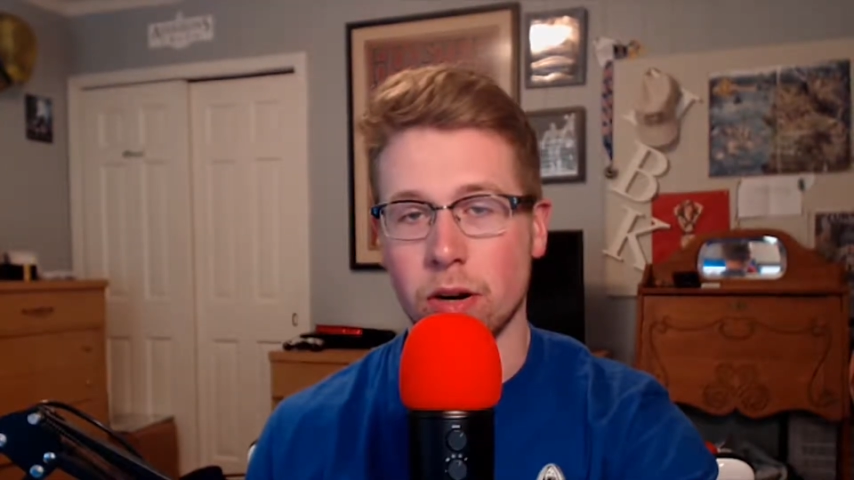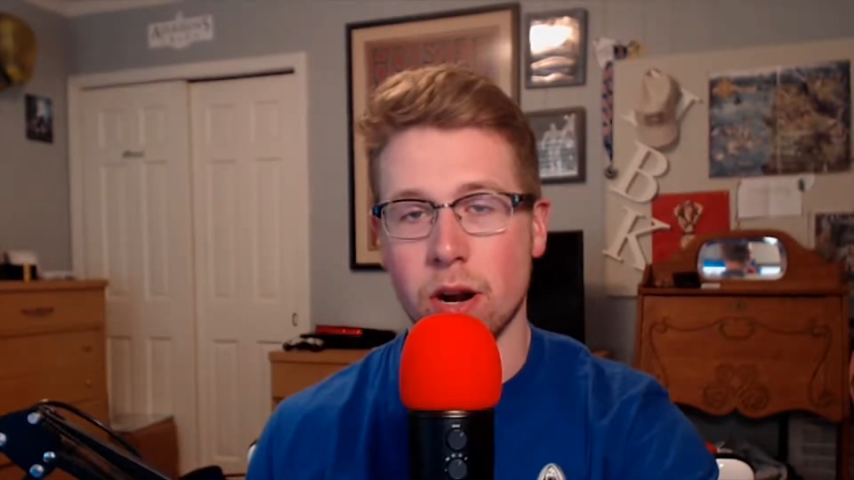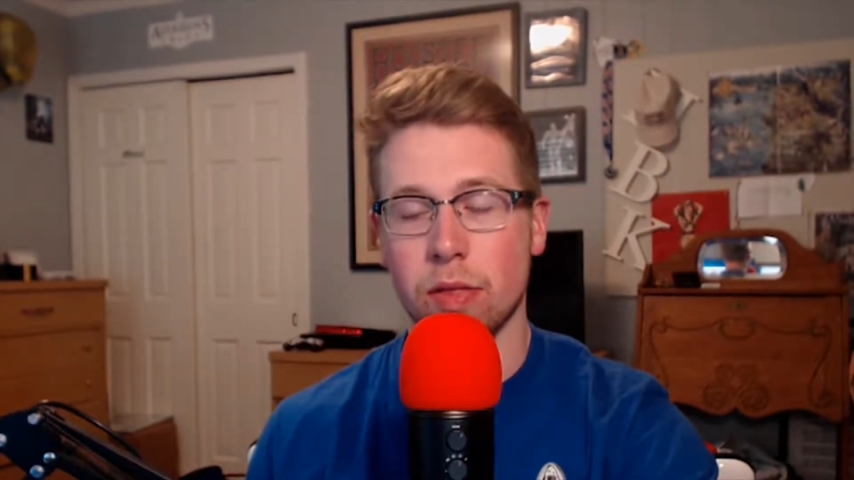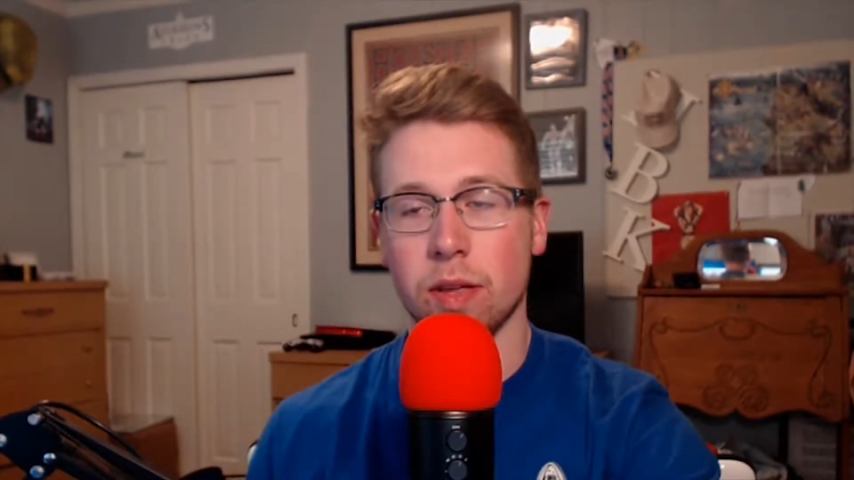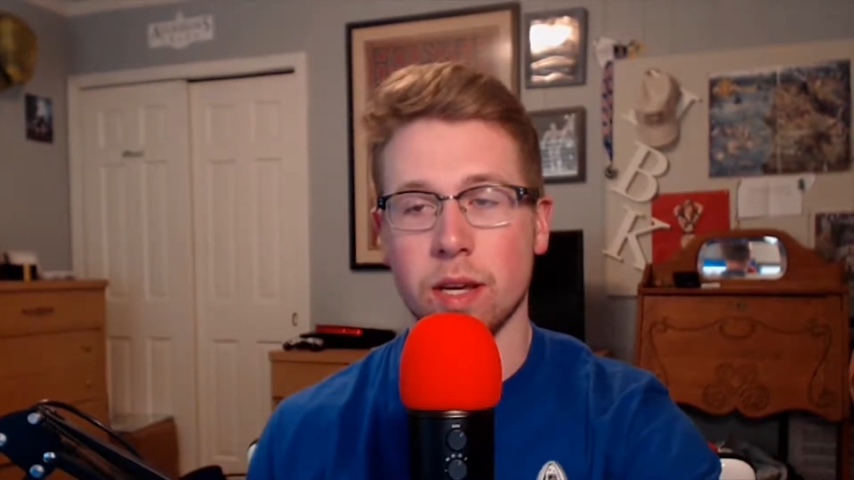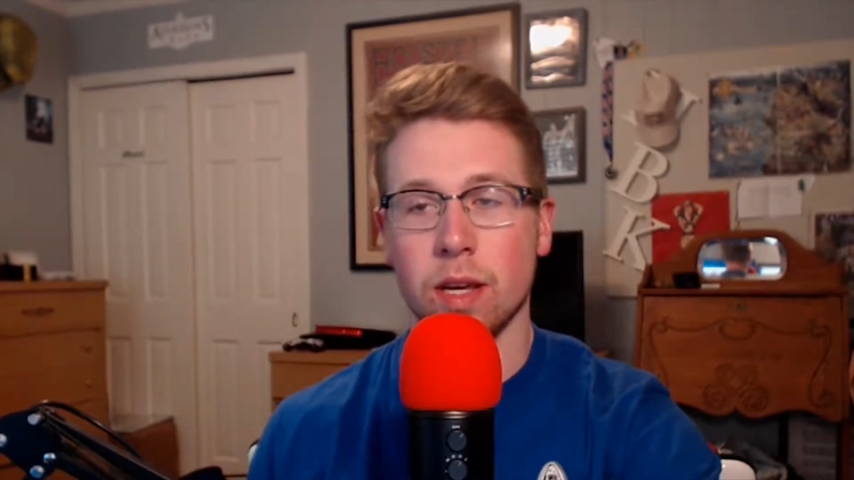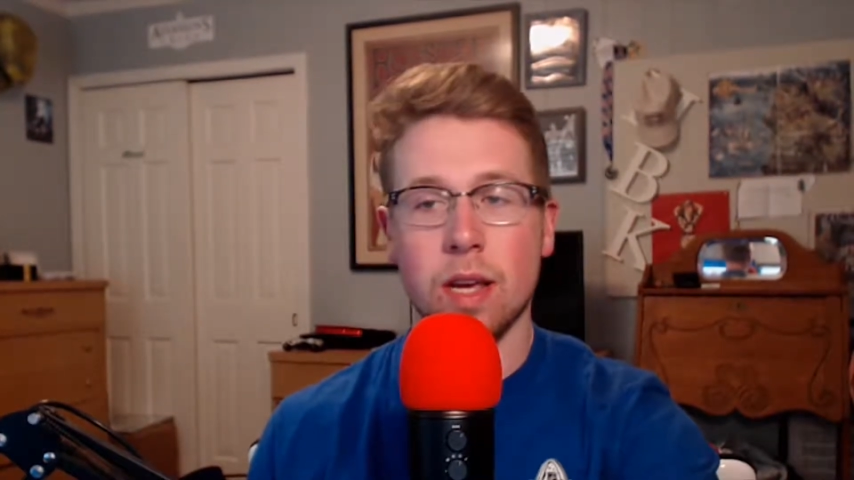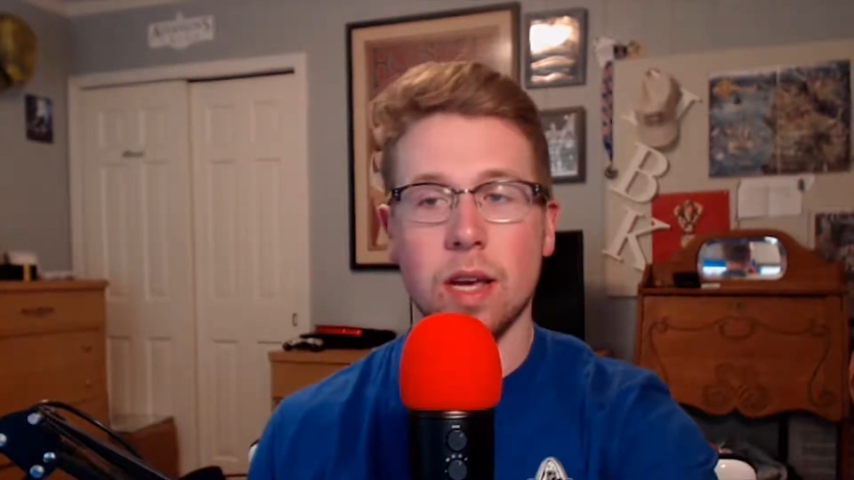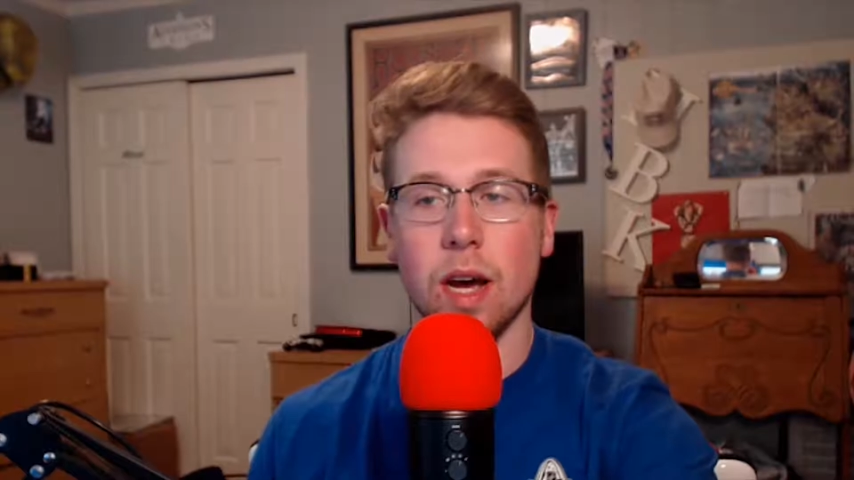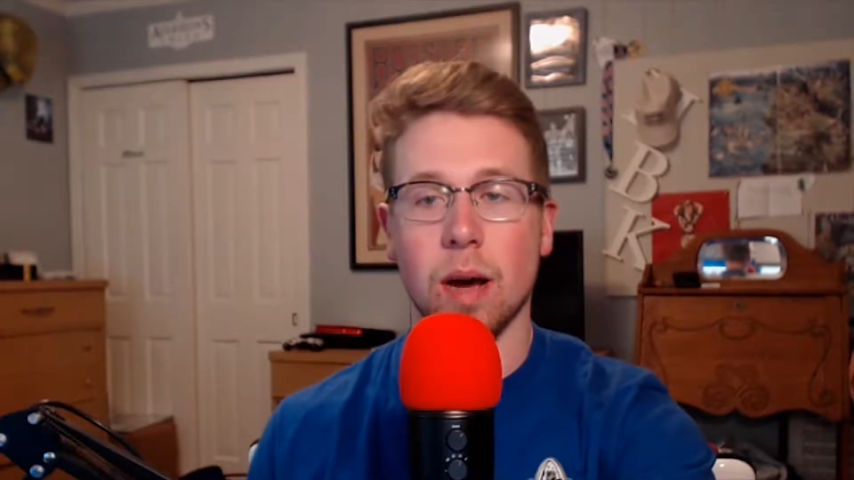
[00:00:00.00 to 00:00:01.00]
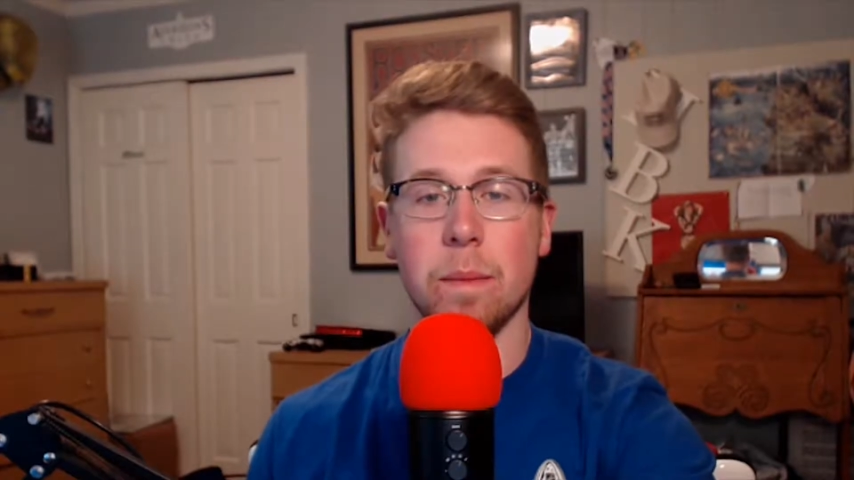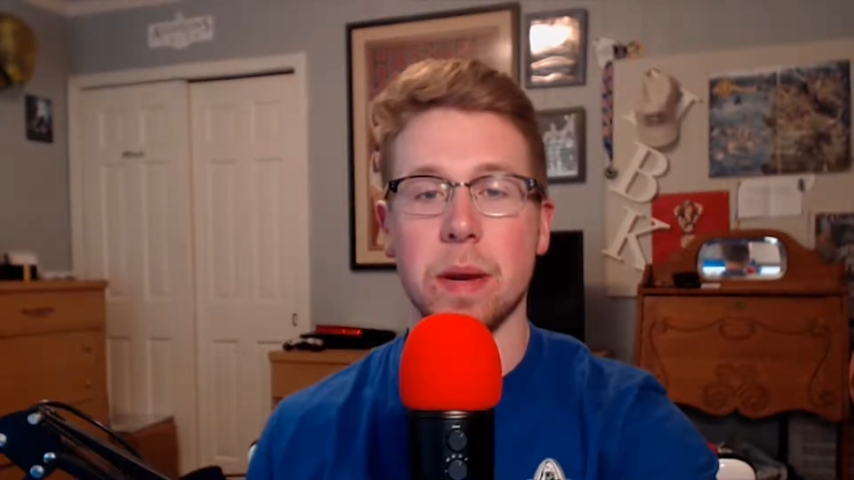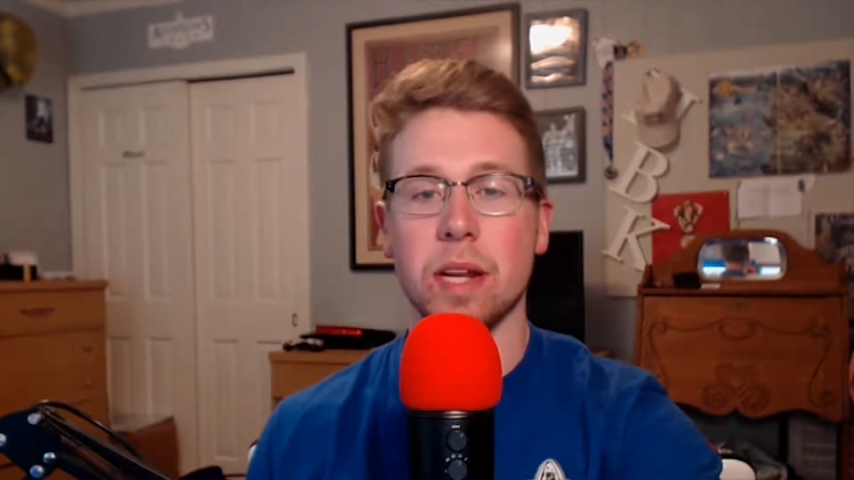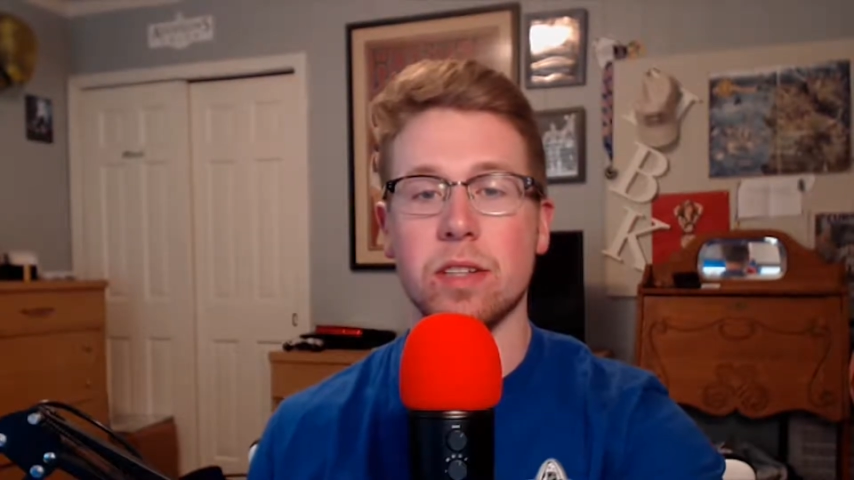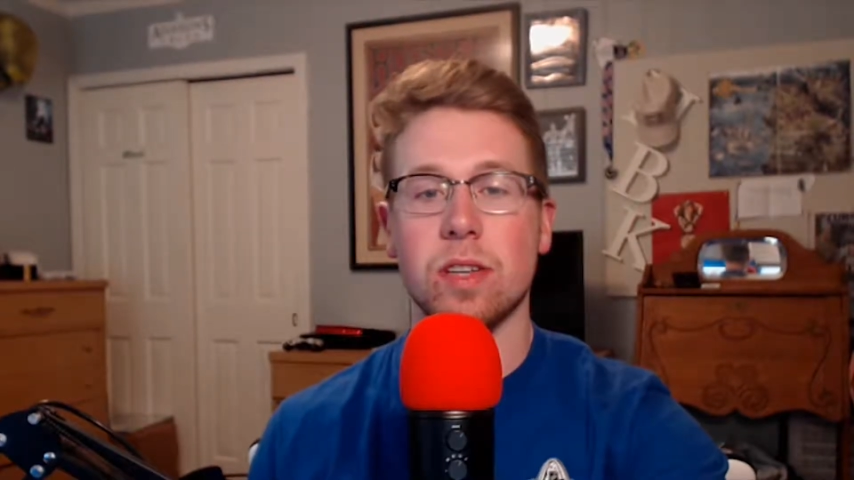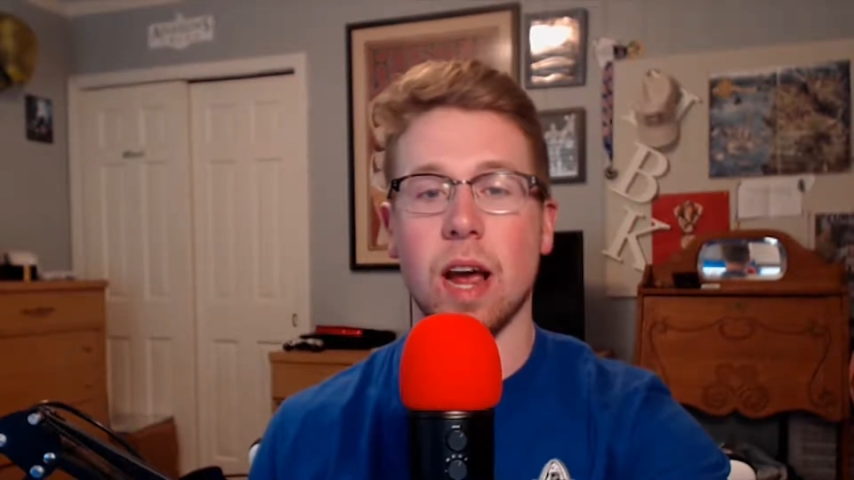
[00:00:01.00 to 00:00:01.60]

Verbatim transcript: Nothing uh, beats